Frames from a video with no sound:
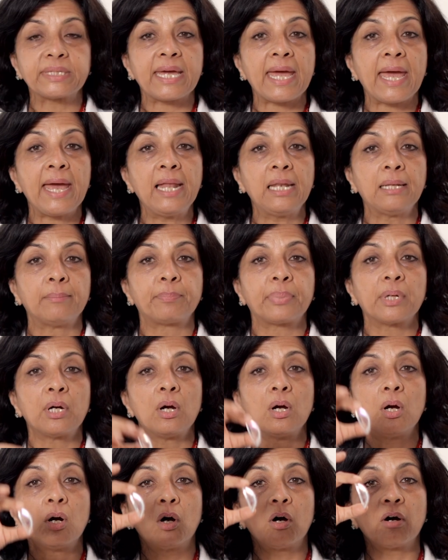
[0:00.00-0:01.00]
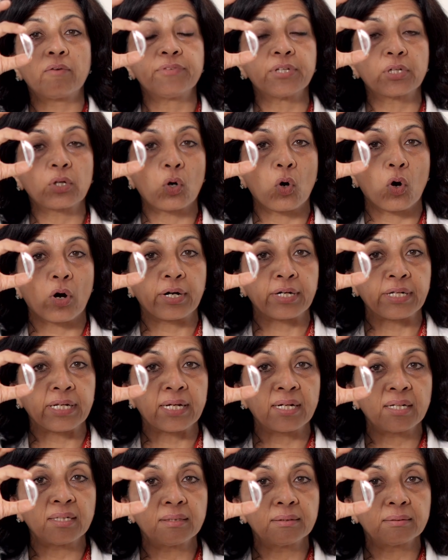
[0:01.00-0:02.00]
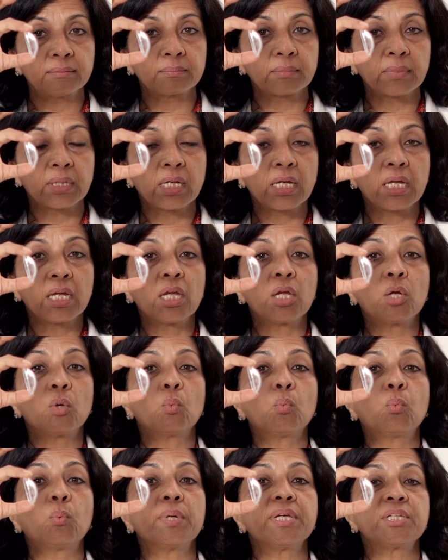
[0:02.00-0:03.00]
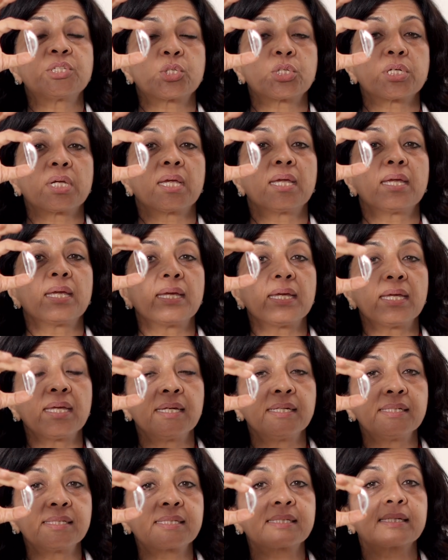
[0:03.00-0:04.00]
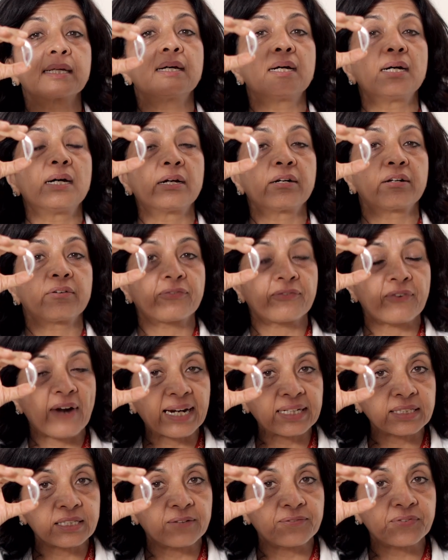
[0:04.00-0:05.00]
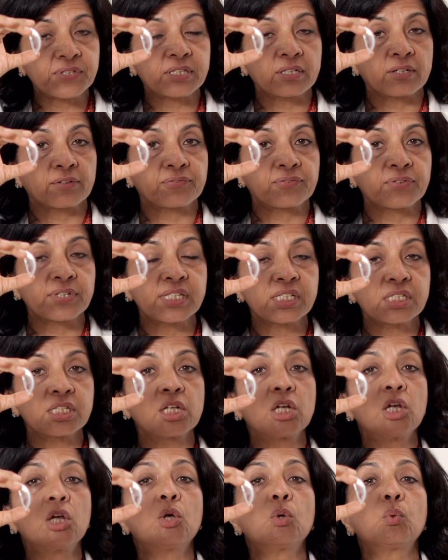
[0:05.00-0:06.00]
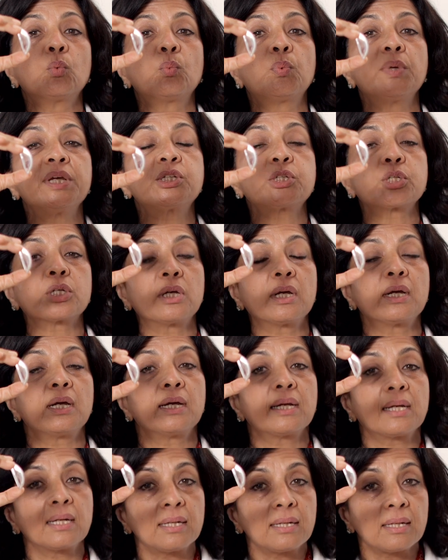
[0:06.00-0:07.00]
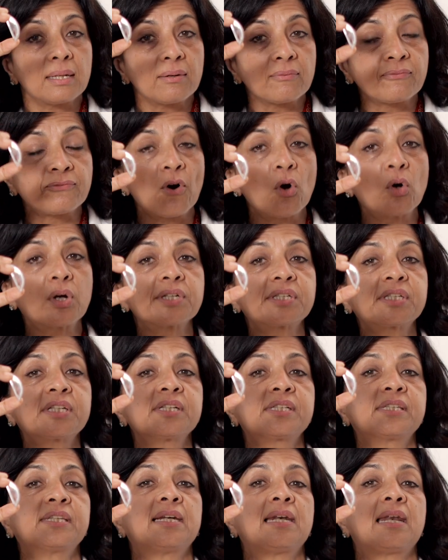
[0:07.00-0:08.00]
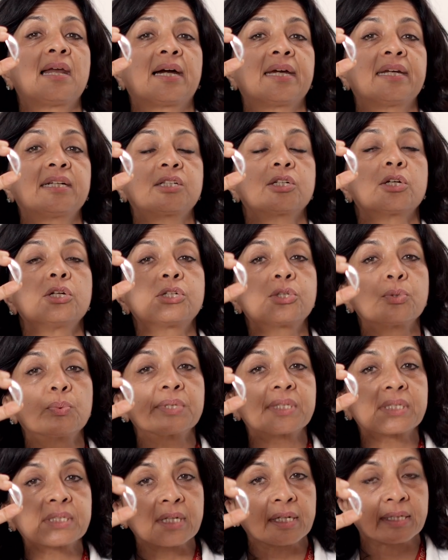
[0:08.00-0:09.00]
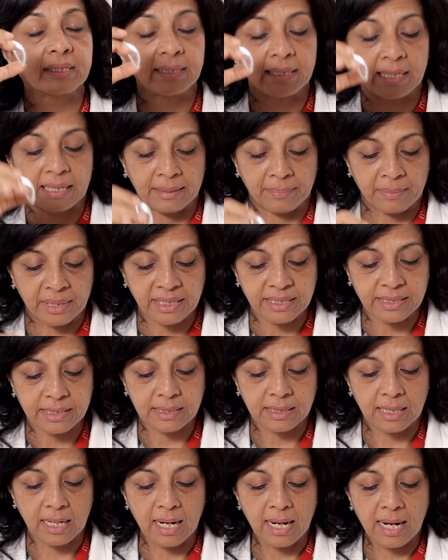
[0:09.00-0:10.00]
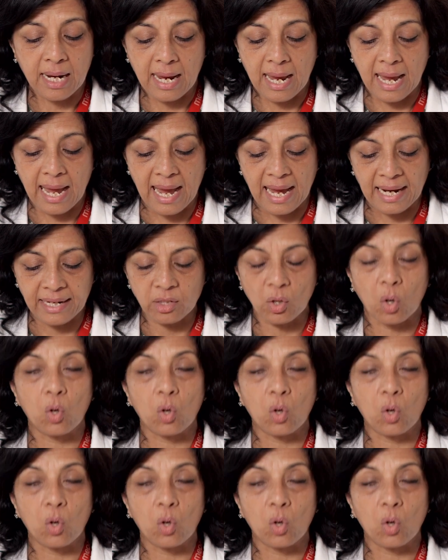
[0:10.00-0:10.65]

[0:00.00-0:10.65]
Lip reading: the help of the cornea, which is a refractive surface which focuses the light to a certain limit, and